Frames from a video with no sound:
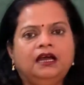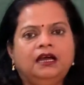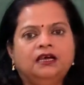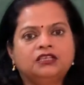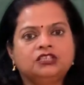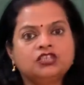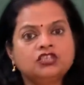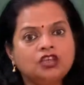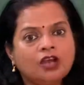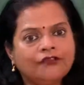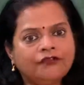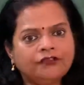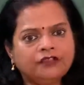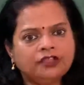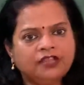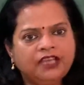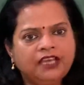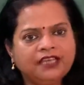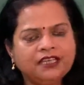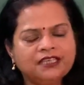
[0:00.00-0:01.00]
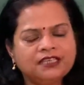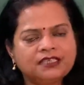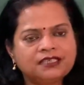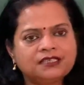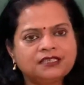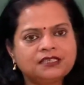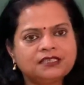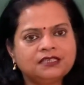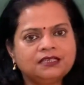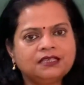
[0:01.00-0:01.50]
soft
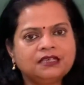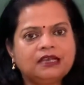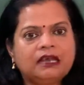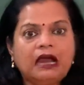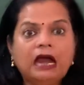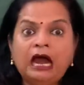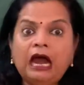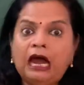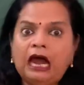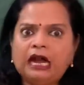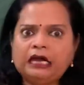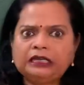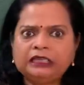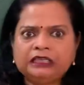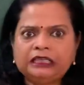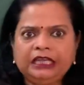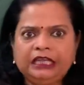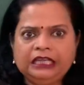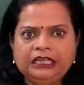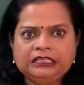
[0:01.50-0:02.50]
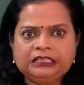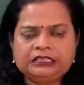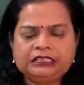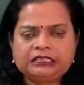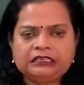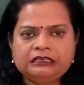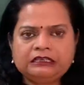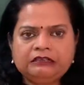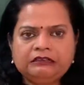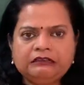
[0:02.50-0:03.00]
things, hard things,
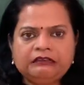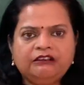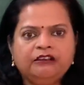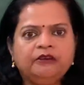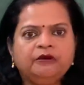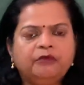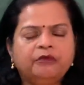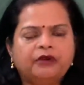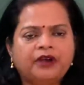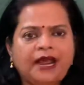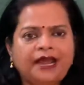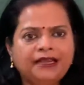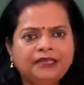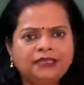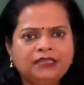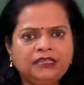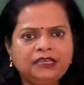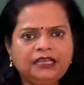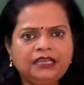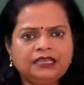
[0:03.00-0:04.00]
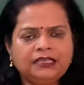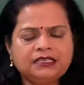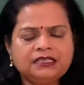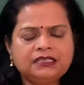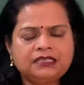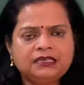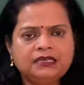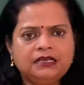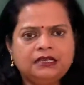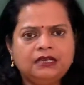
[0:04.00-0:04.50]
bright
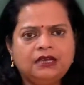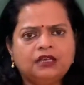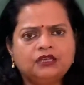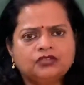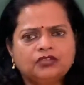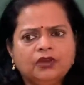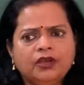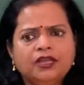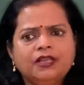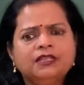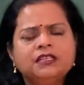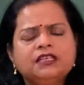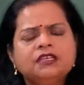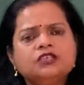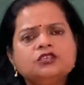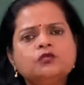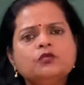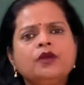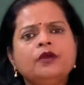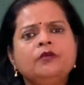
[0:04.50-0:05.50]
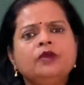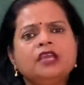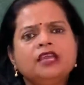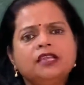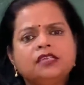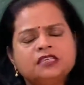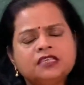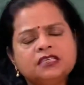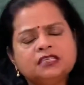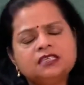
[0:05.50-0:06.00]
things. So in this way we
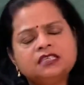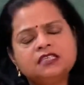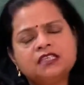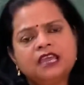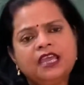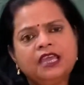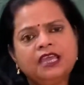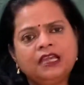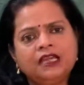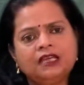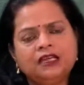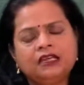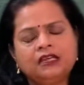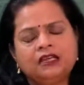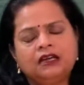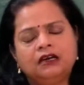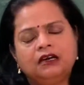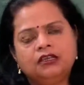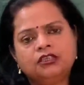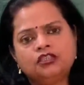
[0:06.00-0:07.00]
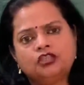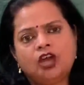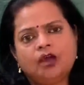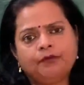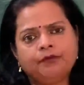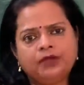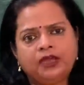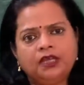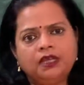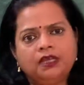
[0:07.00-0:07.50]
can just take a
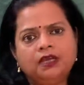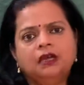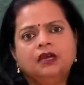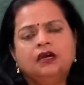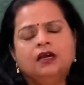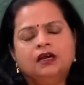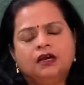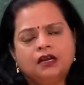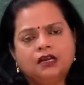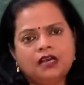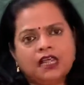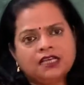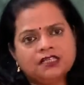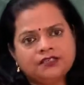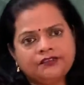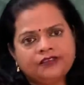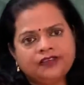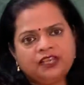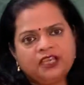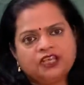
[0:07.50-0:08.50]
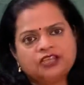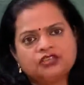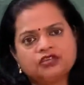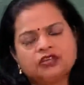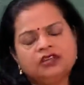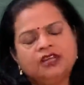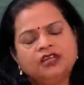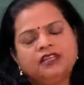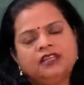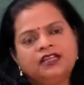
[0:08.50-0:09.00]
topic, a
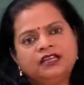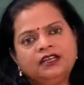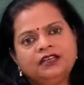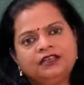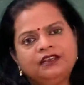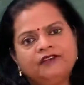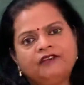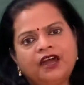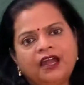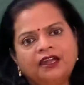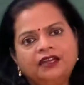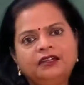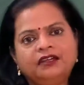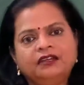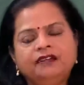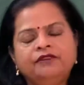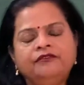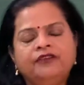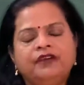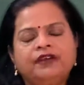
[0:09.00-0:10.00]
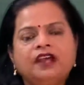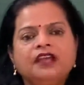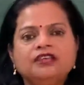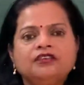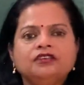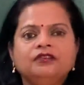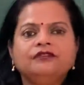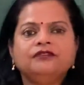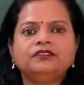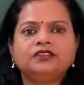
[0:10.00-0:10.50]
classification, and then divide the
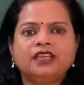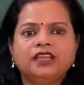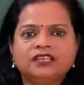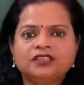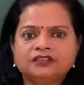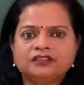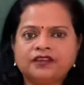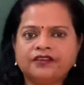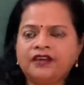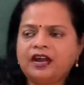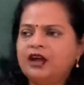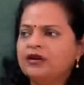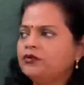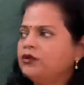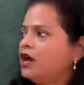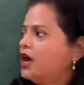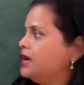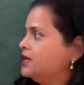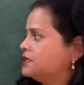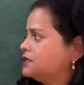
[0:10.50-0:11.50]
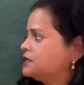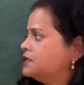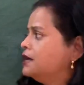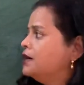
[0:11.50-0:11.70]
variety of things around us.